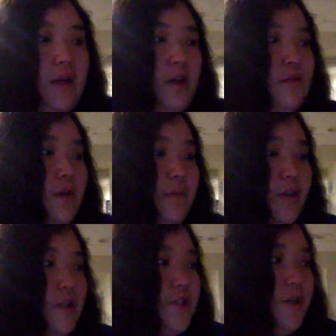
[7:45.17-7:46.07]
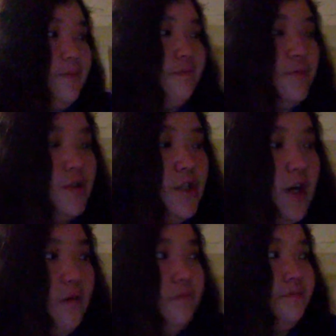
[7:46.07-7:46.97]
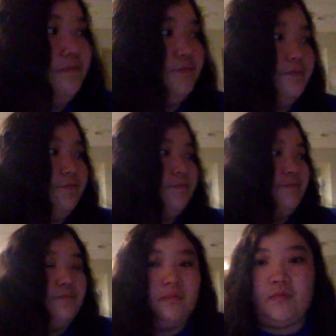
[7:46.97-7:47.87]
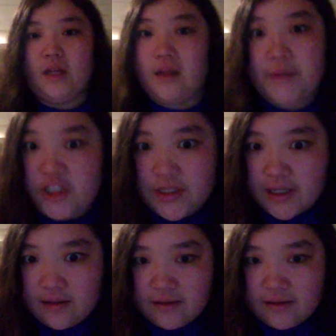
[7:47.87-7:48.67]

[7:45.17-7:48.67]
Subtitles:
here's what I'm going to do. So, let me just get a